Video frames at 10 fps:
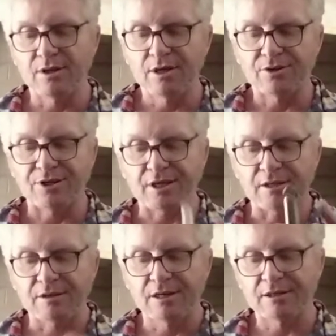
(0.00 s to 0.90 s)
the
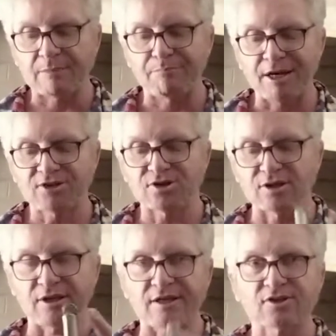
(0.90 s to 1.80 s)
the busted
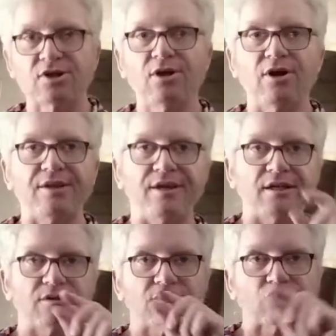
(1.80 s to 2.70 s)
links I then
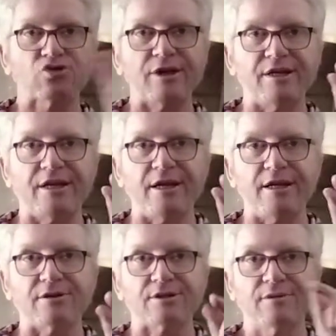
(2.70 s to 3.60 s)
straighten out,
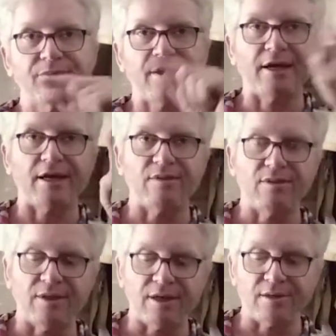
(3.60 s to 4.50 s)
and
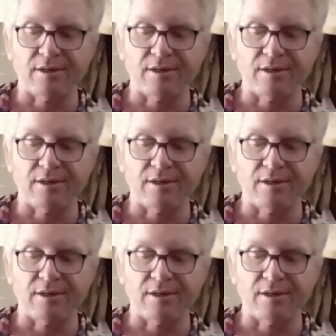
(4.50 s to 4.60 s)
then